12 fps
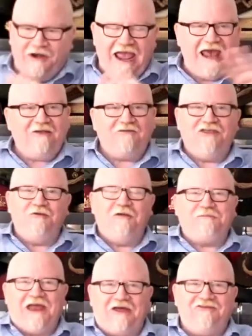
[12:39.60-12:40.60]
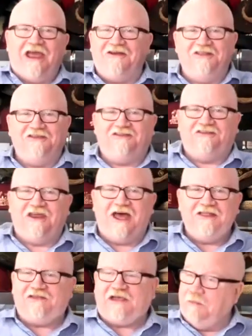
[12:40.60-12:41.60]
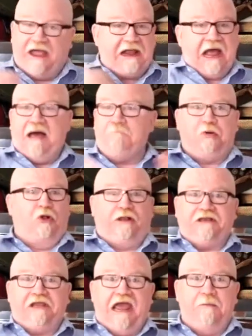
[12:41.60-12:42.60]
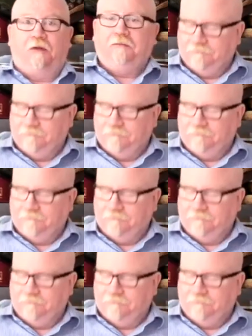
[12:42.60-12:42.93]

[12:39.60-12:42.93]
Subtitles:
had everything ripped out down to the studs, I'm like, I'm pulling cable.